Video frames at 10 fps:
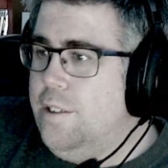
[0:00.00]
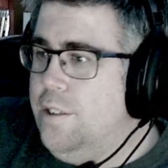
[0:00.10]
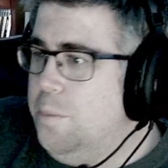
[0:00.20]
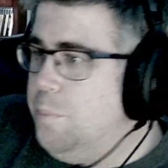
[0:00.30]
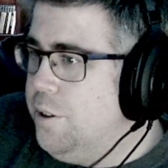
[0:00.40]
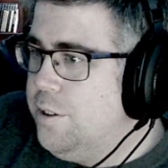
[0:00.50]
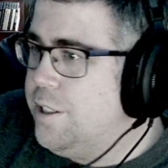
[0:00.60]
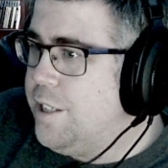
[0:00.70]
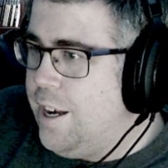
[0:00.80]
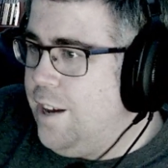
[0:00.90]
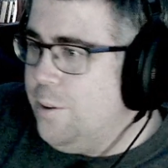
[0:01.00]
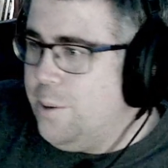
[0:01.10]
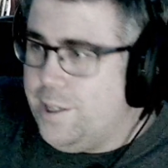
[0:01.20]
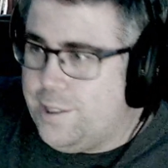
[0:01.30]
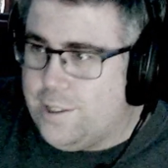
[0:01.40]
you burned
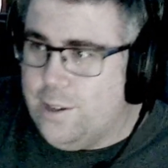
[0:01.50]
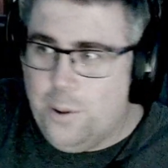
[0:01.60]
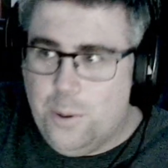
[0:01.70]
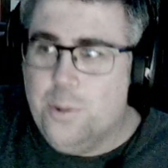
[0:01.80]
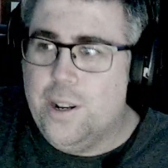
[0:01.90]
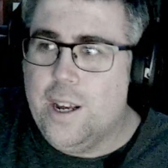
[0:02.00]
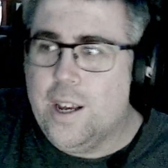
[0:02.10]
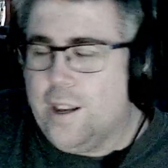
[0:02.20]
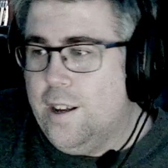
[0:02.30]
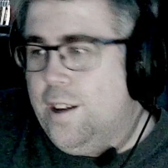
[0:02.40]
calories the whole day.